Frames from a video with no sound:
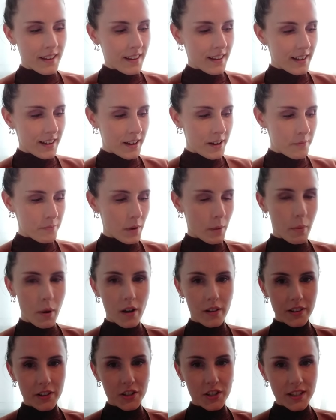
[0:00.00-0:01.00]

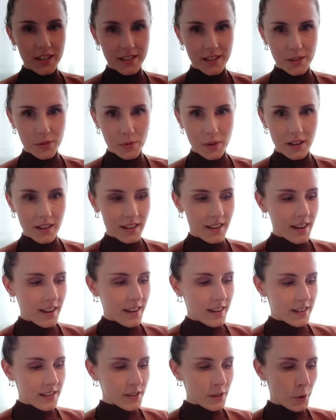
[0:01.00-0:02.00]
Apologies as well.
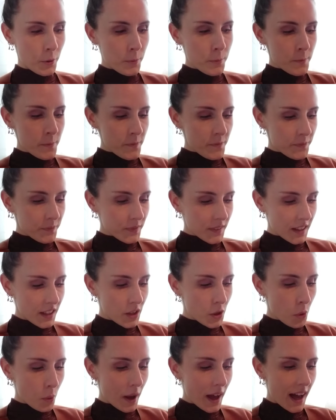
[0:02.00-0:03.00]
So,
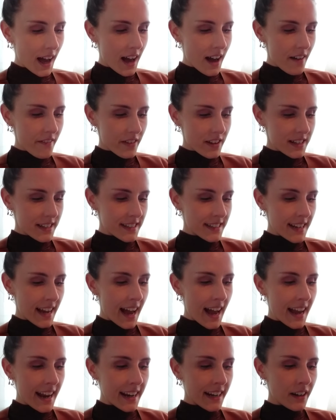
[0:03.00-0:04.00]
you have
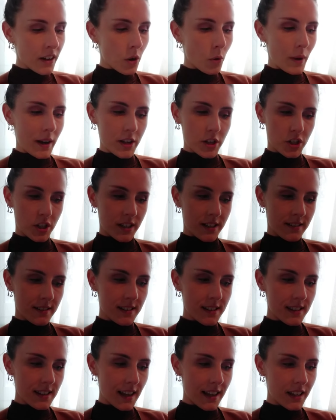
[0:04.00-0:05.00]
9
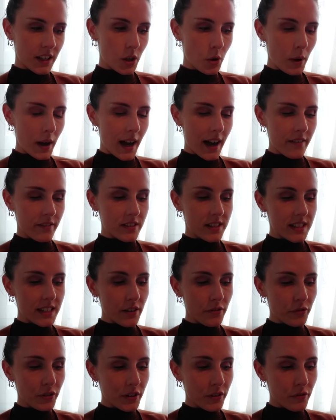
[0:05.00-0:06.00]
questions and you have
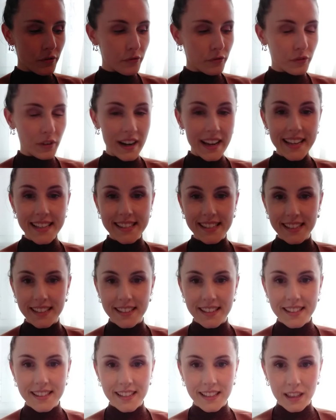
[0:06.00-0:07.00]
different
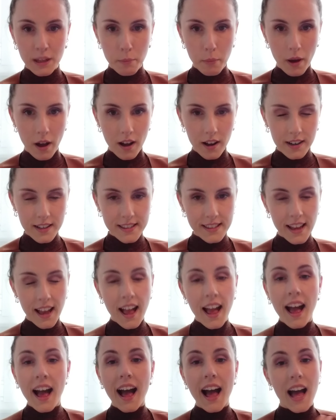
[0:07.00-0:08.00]
phrases in the box.
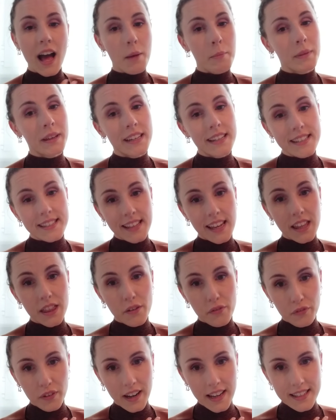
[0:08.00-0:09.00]
I'm going to say the
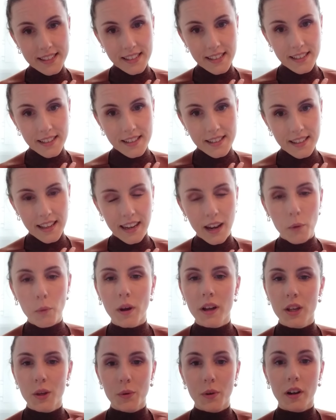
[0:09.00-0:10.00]
phrases and I
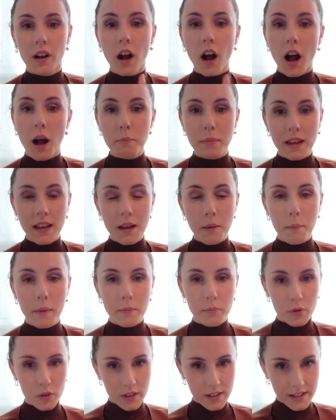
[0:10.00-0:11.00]
want you to copy my
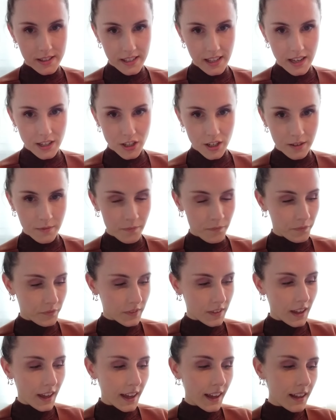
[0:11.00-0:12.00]
pronunciation.
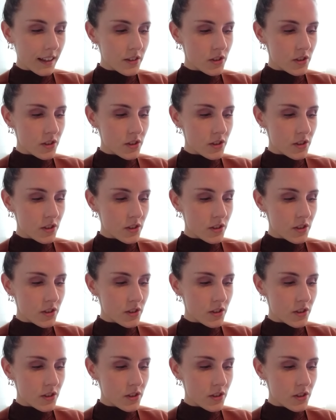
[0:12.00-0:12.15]
Okay?